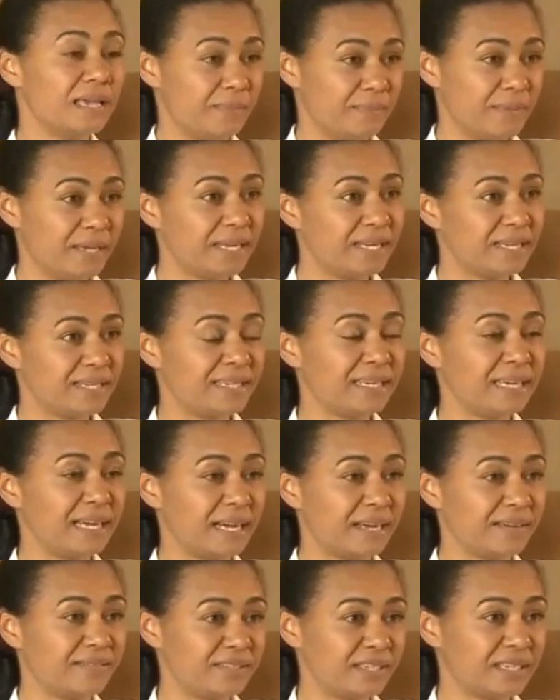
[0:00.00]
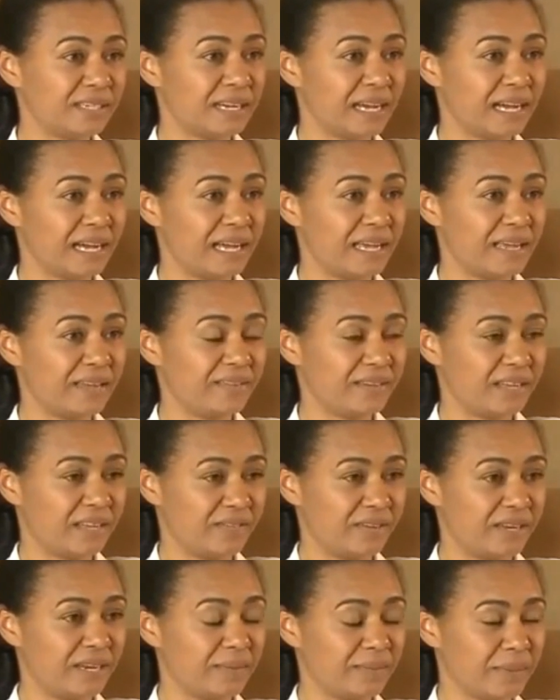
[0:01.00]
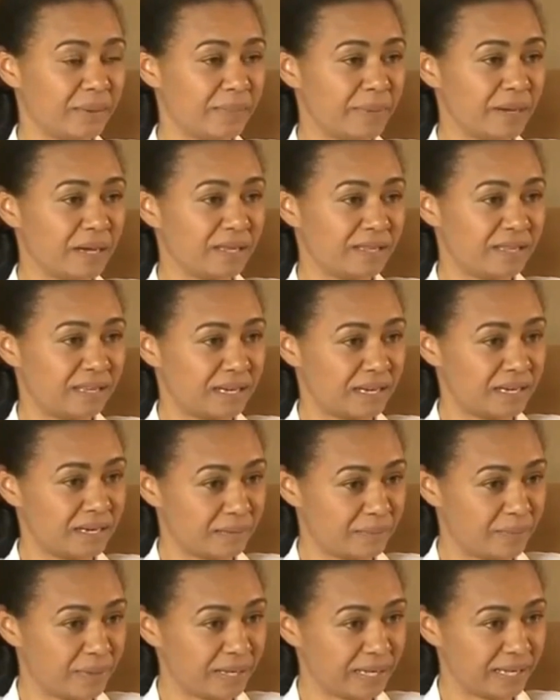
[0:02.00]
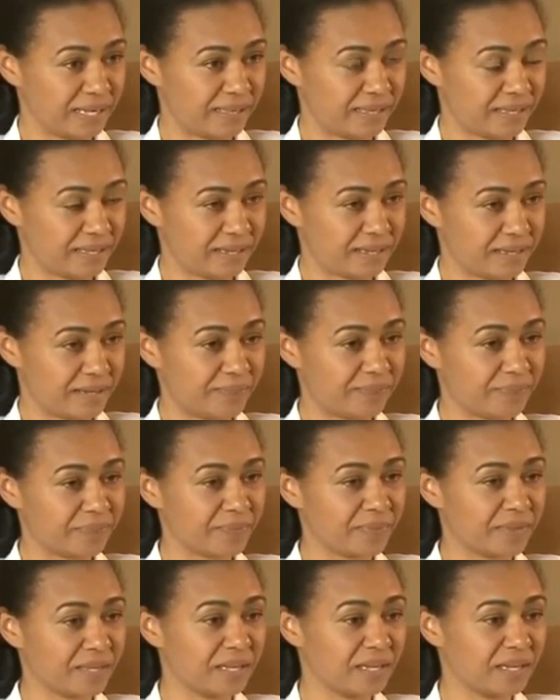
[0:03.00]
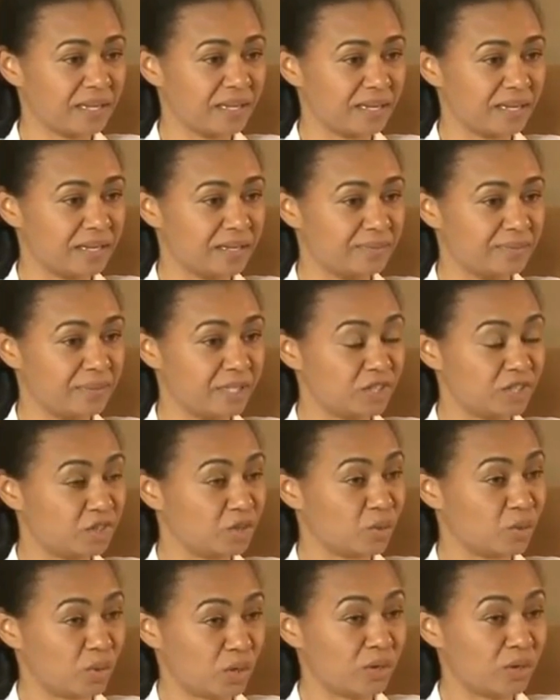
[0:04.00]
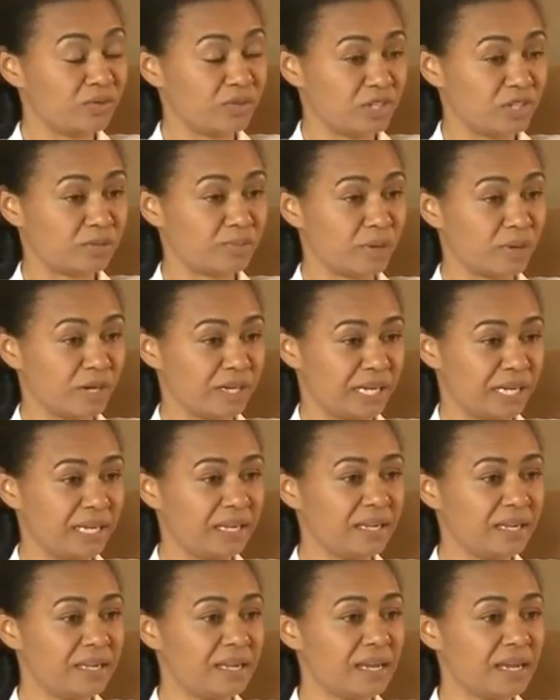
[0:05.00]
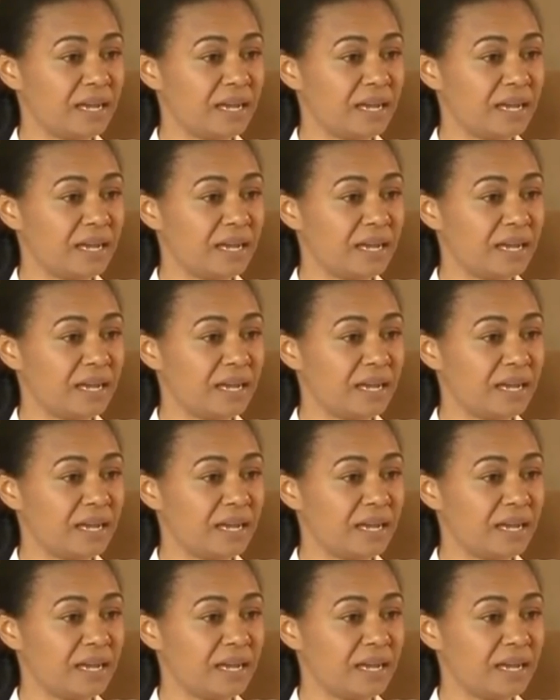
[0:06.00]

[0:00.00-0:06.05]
Immediately after I'd given him a bath and I'd applied the mixture all over his body,